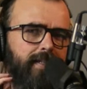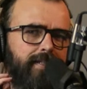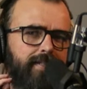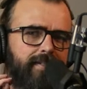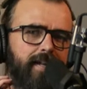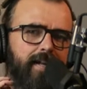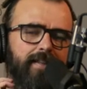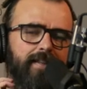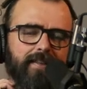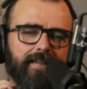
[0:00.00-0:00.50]
it's
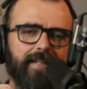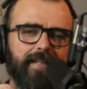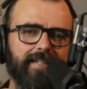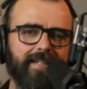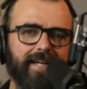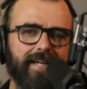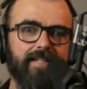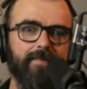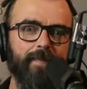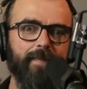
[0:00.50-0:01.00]
not, the
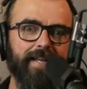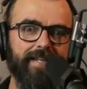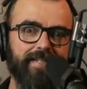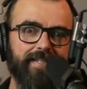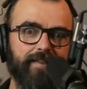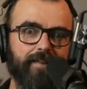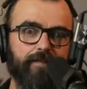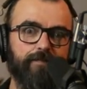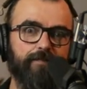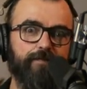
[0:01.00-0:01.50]
enticement
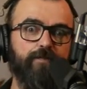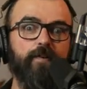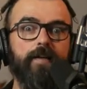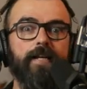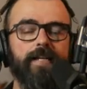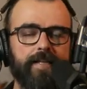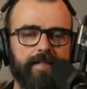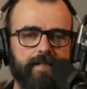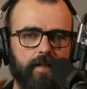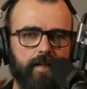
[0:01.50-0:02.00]
isn't the
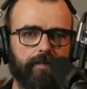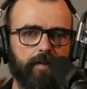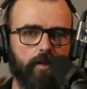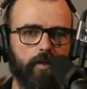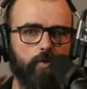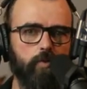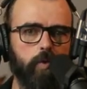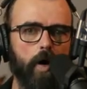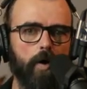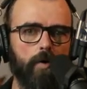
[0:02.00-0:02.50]
freeness of the
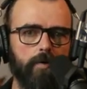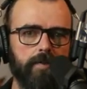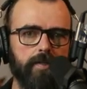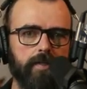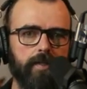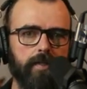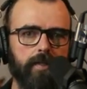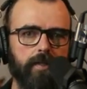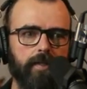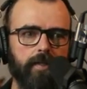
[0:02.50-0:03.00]
quote
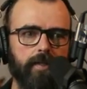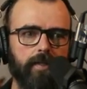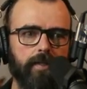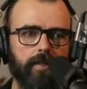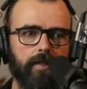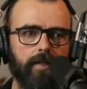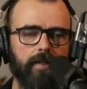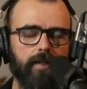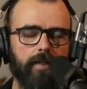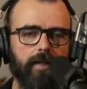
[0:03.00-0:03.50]

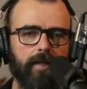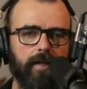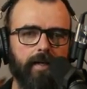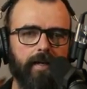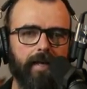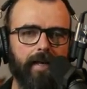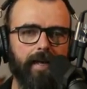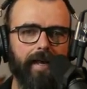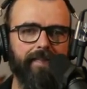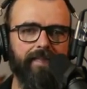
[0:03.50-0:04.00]

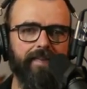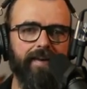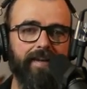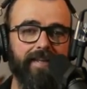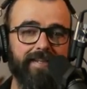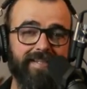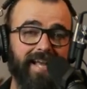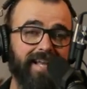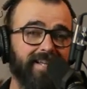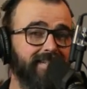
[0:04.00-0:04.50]
and the
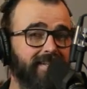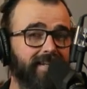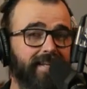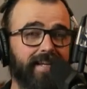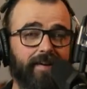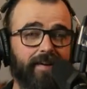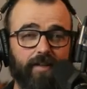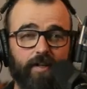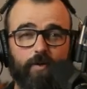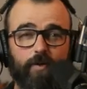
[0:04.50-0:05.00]

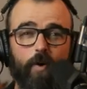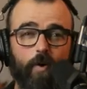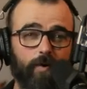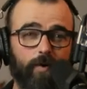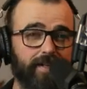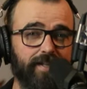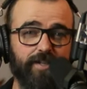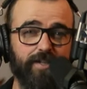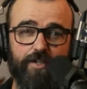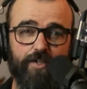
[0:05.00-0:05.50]
necessity of the quote
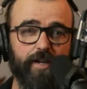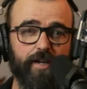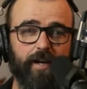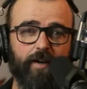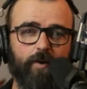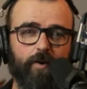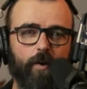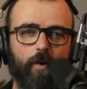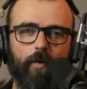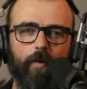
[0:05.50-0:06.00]
in
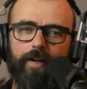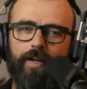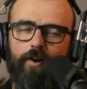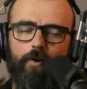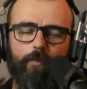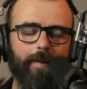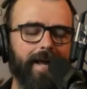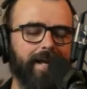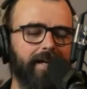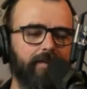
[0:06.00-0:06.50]
general. We
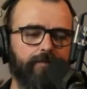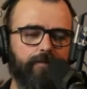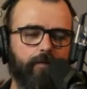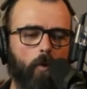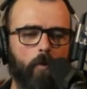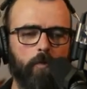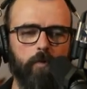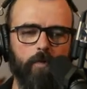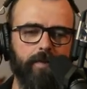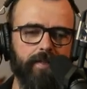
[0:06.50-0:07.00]
go back and
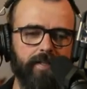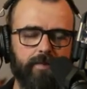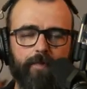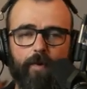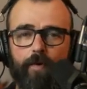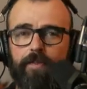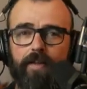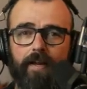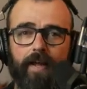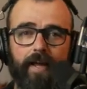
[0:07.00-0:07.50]
forth with this,
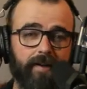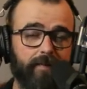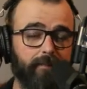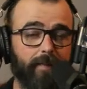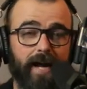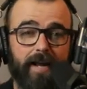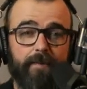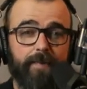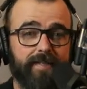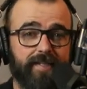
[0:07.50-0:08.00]
both and in
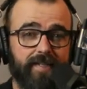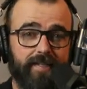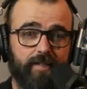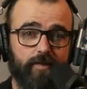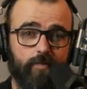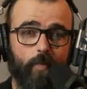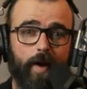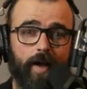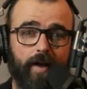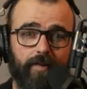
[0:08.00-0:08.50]
my business
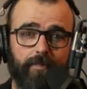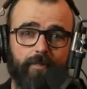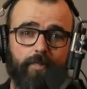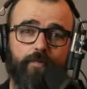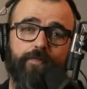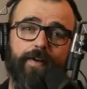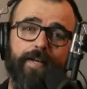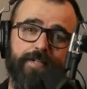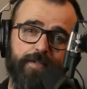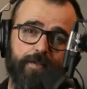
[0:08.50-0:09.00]
as well. In
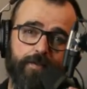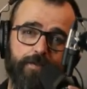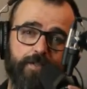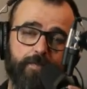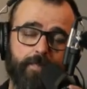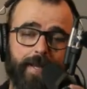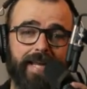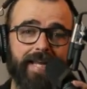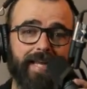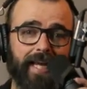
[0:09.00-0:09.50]
professional
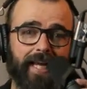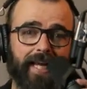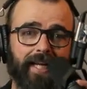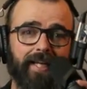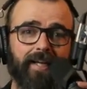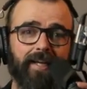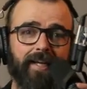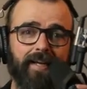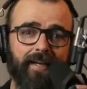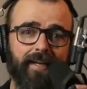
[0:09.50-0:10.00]

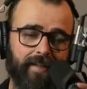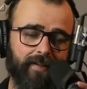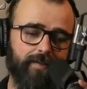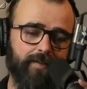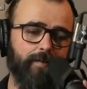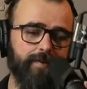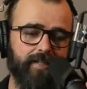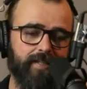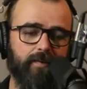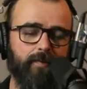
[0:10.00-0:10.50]
speaking, there's
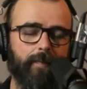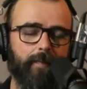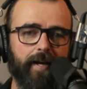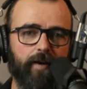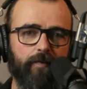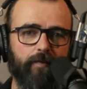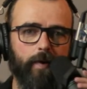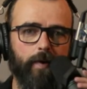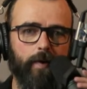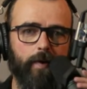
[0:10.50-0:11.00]
always a debate
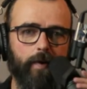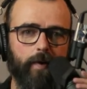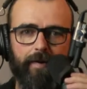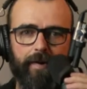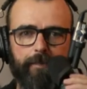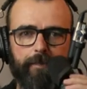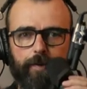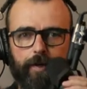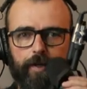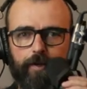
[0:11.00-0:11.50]
of whether or not
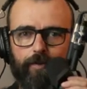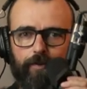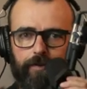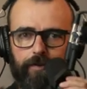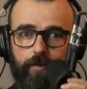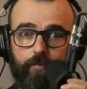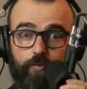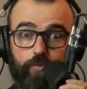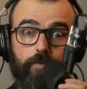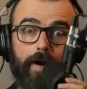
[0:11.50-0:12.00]
we put
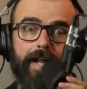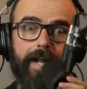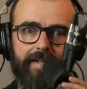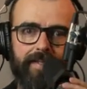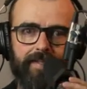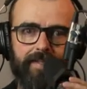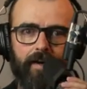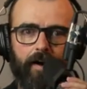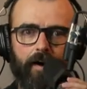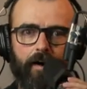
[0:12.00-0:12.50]
the
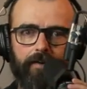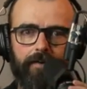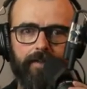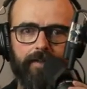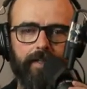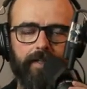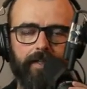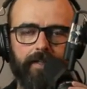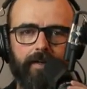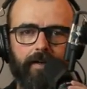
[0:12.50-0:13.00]
rates on
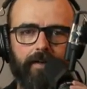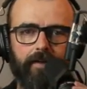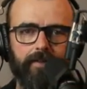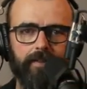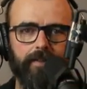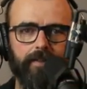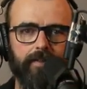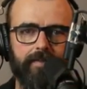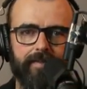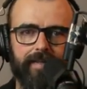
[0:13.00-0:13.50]

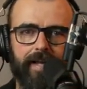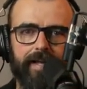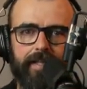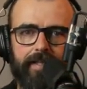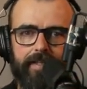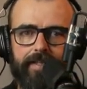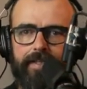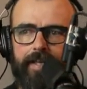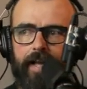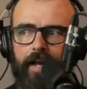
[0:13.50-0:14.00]
the site
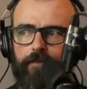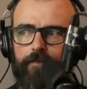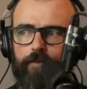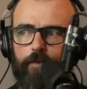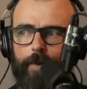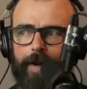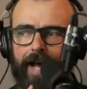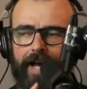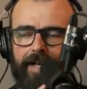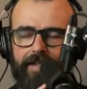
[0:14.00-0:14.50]
itself, or
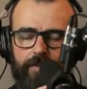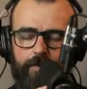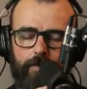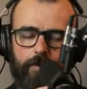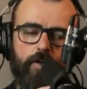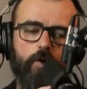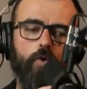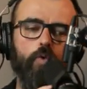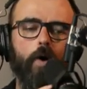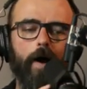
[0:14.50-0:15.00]
we ask to
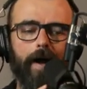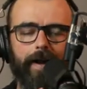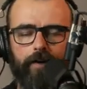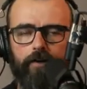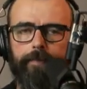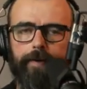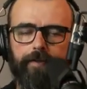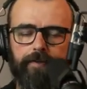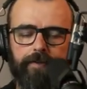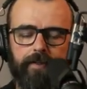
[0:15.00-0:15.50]
inquire
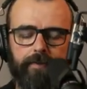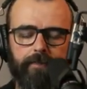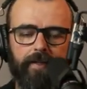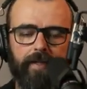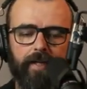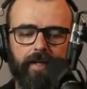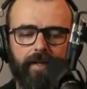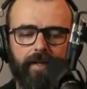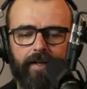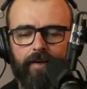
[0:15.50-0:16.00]
about them,
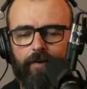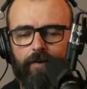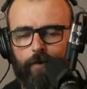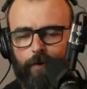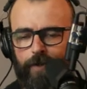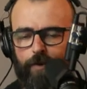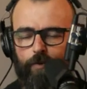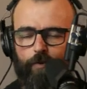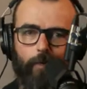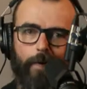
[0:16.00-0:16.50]

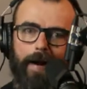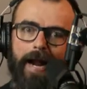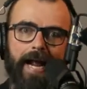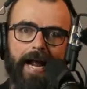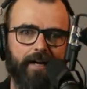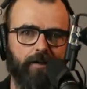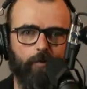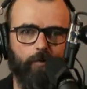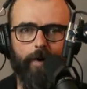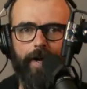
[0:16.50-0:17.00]
or the
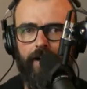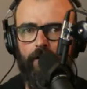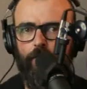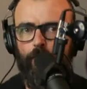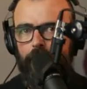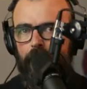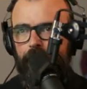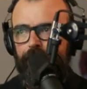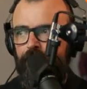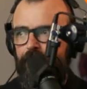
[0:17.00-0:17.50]
rack rate or
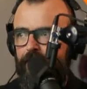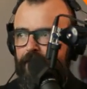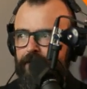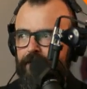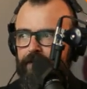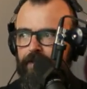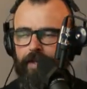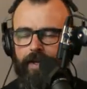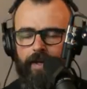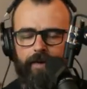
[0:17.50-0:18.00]
whatever it
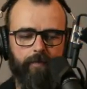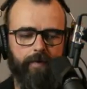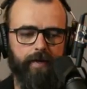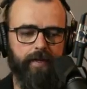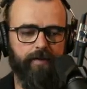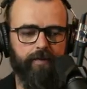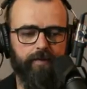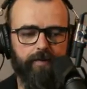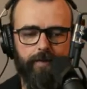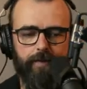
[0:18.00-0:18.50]
is. And
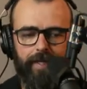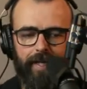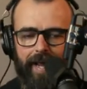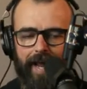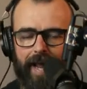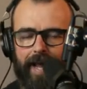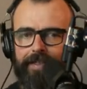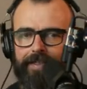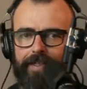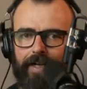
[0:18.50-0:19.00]
you do get
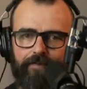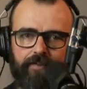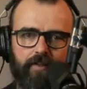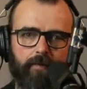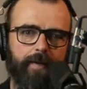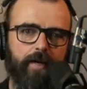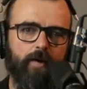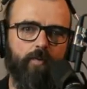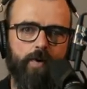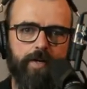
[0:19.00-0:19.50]
handcuffed a
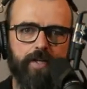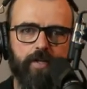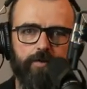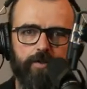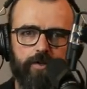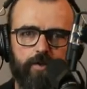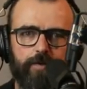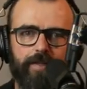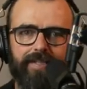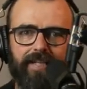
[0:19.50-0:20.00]
bit when you
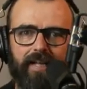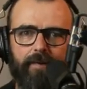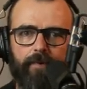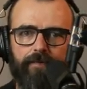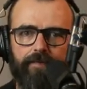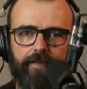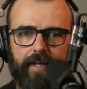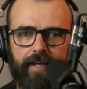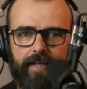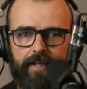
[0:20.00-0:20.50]
do these type
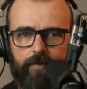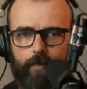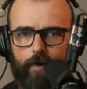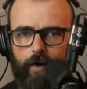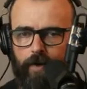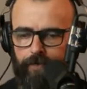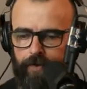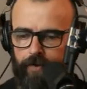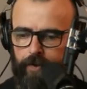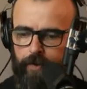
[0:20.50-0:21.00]
of things,
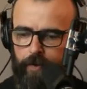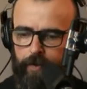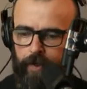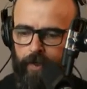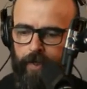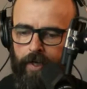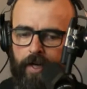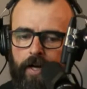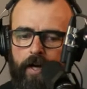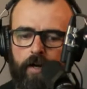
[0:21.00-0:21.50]
where if you do
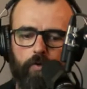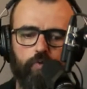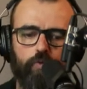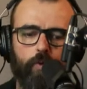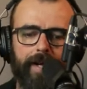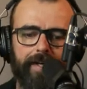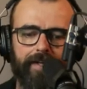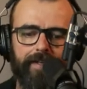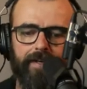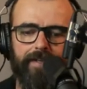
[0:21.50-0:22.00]
a
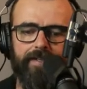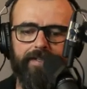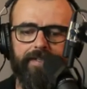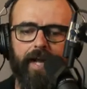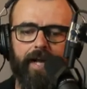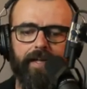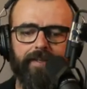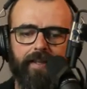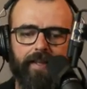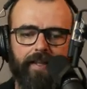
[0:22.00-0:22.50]
rate on a
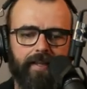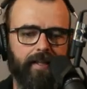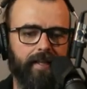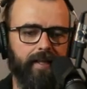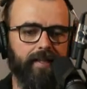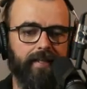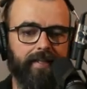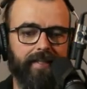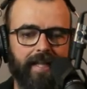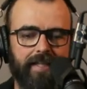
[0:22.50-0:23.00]
site, then they
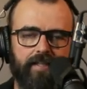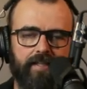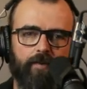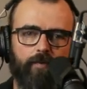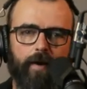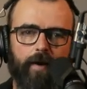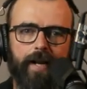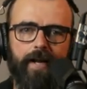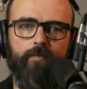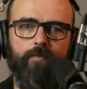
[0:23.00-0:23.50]
think that's the
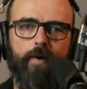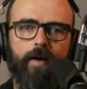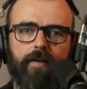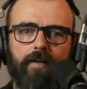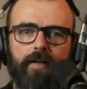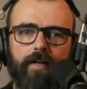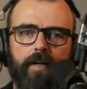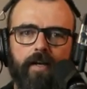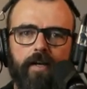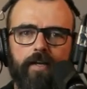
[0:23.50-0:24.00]
rate. Well,
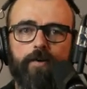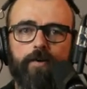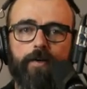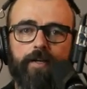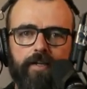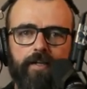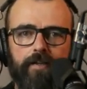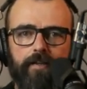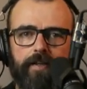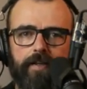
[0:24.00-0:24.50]
you
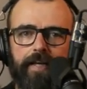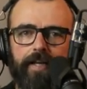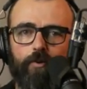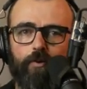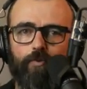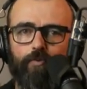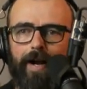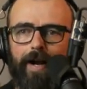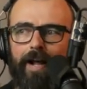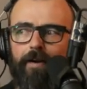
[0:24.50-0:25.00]
can get
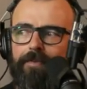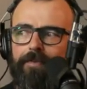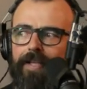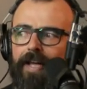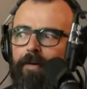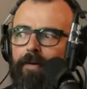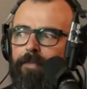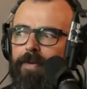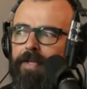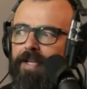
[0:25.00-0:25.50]
around
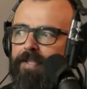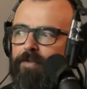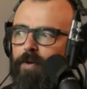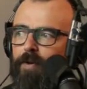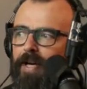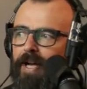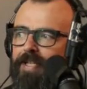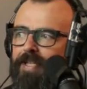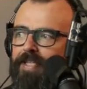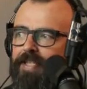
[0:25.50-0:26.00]
that, because
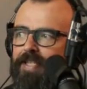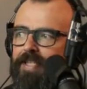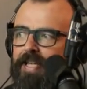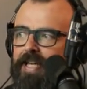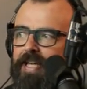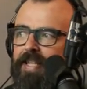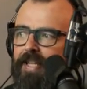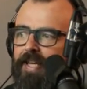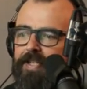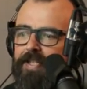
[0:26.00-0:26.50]
when I
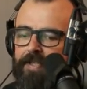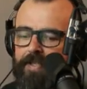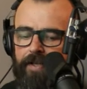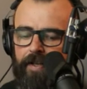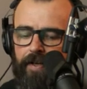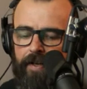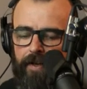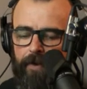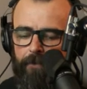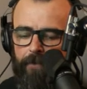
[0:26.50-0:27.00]
see this,
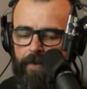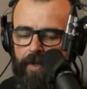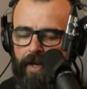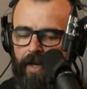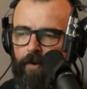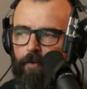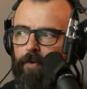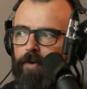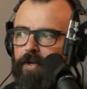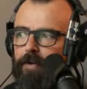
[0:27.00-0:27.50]

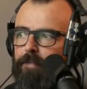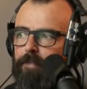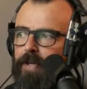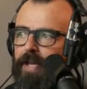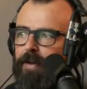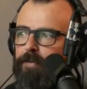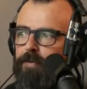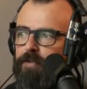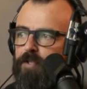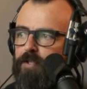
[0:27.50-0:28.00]
I want to
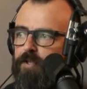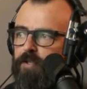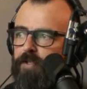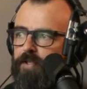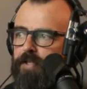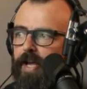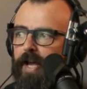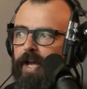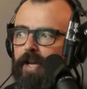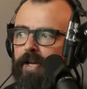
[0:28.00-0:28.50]
be able to
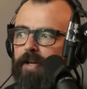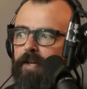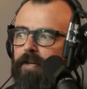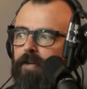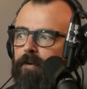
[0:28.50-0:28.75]
say,